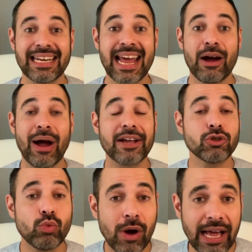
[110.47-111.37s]
Now,
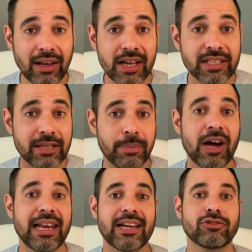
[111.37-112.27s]
as well as the
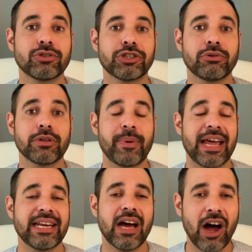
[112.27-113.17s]
bilateral shoulder
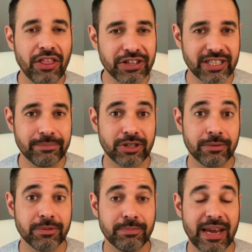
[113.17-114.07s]
pain, other
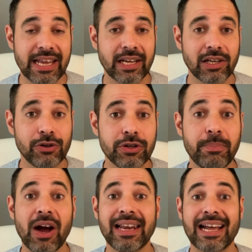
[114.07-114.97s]
symptoms may include
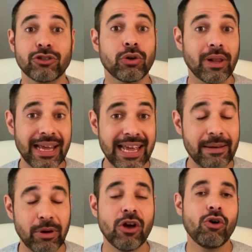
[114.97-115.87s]
bilateral
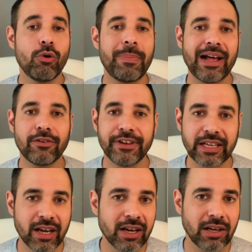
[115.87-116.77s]
hip or
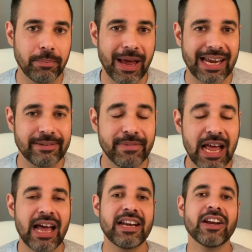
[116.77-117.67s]
pelvic girdle pain.
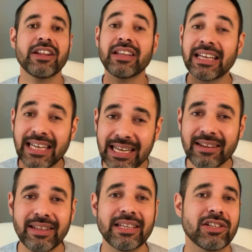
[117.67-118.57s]
And another
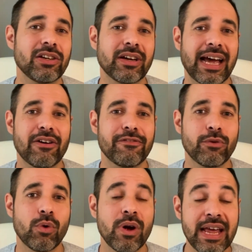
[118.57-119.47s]
key thing to look out
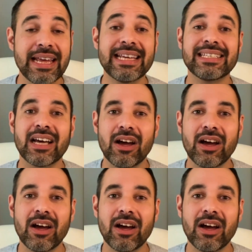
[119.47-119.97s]
for is